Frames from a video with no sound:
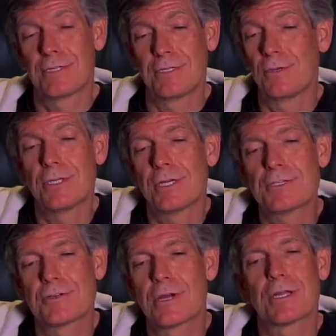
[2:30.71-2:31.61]
And the only
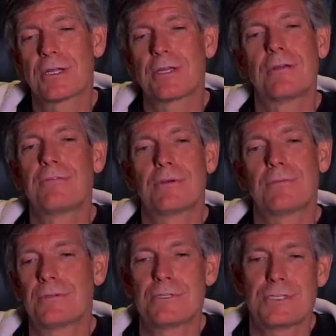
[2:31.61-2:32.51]
answer I can give
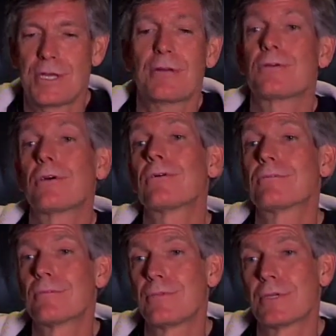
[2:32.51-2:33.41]
them is, I don't know,
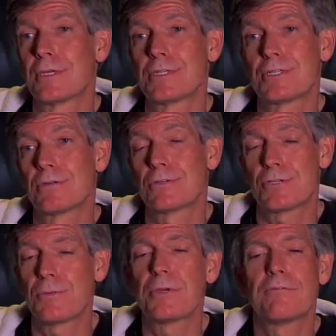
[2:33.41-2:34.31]
because there's
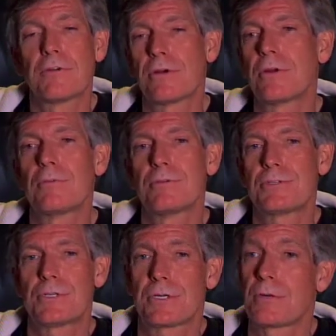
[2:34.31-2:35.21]
so many
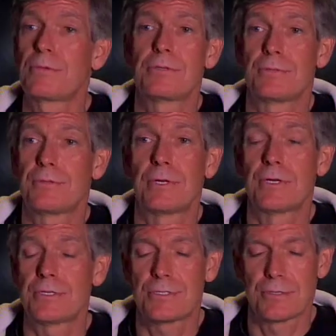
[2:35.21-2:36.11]
variables that come into play.
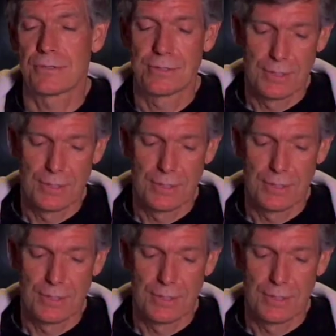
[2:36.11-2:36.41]
So